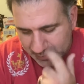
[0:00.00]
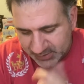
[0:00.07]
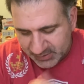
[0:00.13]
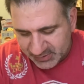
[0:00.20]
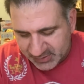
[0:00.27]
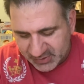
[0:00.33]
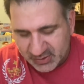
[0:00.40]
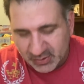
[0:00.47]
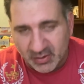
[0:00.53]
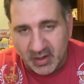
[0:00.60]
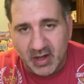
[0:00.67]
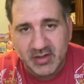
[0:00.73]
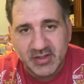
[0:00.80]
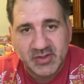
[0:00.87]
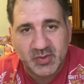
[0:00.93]
so
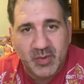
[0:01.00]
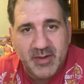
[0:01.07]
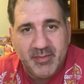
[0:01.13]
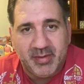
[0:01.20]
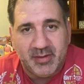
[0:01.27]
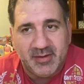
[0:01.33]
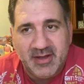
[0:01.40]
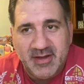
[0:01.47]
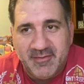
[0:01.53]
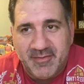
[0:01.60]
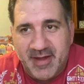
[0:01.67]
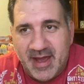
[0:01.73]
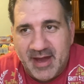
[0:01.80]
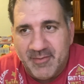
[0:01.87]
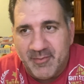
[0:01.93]
long as we believe
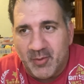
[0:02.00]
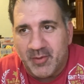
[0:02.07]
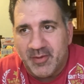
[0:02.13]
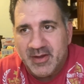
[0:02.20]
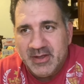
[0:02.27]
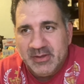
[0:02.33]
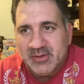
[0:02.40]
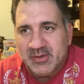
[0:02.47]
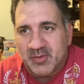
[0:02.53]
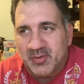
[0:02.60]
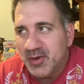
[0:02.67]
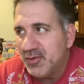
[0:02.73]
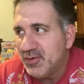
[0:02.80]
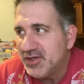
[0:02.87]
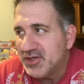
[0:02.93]
that, or they use the
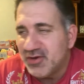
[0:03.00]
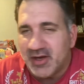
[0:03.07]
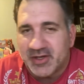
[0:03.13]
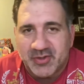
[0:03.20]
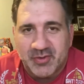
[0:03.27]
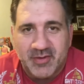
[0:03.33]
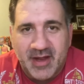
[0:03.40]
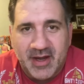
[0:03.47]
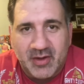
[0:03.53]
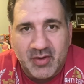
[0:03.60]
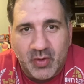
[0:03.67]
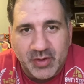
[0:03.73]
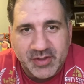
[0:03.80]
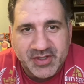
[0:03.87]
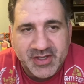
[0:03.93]
word restructuring, that a
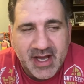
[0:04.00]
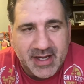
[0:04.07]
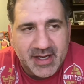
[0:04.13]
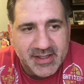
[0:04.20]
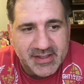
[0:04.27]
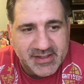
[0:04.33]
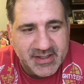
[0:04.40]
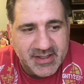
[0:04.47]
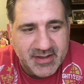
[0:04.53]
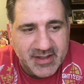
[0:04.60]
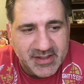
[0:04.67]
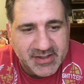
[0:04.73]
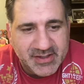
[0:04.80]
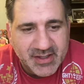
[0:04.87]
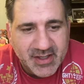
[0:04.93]
court's not going to see
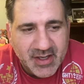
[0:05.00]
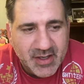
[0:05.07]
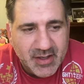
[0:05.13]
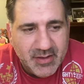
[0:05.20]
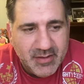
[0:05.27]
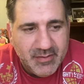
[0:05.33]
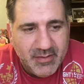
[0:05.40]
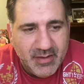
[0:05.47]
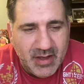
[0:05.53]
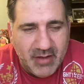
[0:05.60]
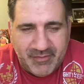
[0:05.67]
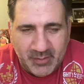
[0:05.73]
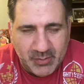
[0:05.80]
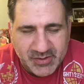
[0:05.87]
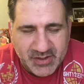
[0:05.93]
this,
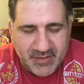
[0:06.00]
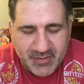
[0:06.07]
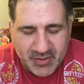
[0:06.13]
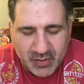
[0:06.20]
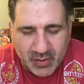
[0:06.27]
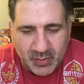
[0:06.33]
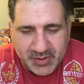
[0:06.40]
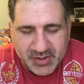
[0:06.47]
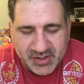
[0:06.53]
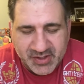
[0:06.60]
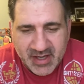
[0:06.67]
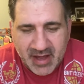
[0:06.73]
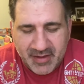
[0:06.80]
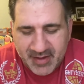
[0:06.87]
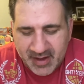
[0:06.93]
if it was even true, which it's
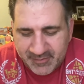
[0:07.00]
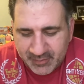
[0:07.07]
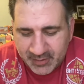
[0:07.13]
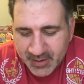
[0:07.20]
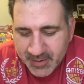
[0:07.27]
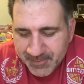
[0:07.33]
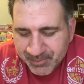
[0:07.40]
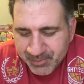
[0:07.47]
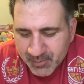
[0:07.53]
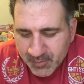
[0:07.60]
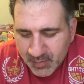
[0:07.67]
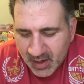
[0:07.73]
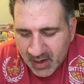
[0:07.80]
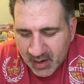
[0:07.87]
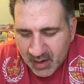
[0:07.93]
not, thankfully,
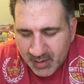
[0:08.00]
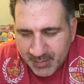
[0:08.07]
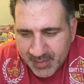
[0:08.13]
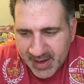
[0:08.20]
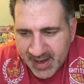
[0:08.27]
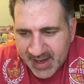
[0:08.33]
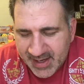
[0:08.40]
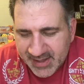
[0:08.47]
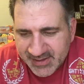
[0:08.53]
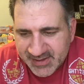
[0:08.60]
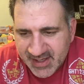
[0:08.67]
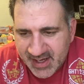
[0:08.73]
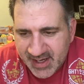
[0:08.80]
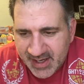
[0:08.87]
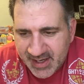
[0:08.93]
as
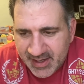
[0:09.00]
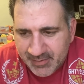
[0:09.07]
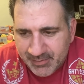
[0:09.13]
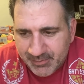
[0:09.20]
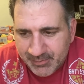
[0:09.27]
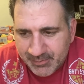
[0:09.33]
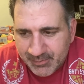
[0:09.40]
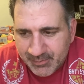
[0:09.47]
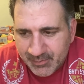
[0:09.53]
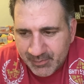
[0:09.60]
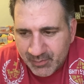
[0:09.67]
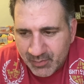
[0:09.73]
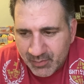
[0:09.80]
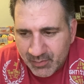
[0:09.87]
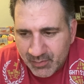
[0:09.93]
a
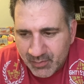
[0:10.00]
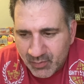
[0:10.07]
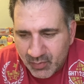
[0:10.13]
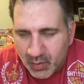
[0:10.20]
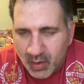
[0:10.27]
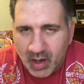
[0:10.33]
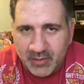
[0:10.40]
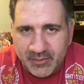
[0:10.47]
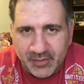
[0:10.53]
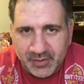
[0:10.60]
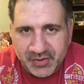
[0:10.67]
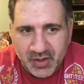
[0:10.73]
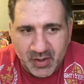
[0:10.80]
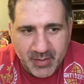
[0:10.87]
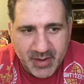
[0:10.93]
wrongful
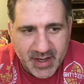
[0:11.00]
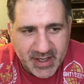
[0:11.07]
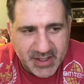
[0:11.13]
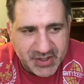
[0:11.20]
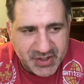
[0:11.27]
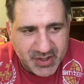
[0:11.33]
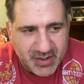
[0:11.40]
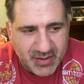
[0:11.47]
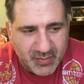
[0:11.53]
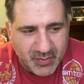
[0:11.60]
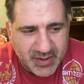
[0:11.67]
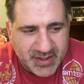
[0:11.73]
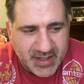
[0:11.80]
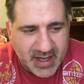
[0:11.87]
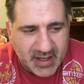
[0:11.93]
termination,
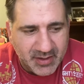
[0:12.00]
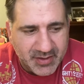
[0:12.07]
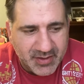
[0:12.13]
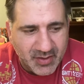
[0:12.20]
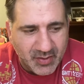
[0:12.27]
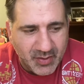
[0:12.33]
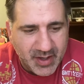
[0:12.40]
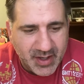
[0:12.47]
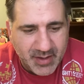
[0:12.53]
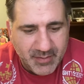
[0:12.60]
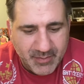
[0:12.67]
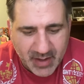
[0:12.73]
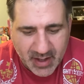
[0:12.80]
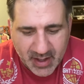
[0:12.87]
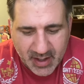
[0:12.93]
retaliatory
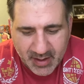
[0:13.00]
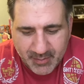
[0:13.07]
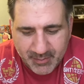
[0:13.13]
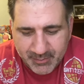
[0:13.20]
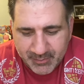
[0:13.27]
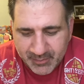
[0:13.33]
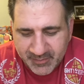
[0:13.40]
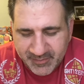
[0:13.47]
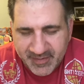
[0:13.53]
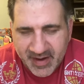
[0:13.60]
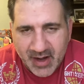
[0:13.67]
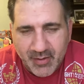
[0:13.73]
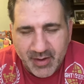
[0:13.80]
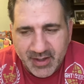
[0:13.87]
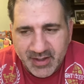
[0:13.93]

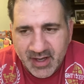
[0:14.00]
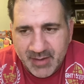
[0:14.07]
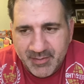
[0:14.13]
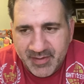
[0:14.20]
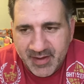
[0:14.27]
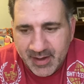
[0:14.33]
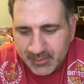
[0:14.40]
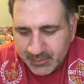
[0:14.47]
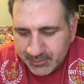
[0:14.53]
firing type thing.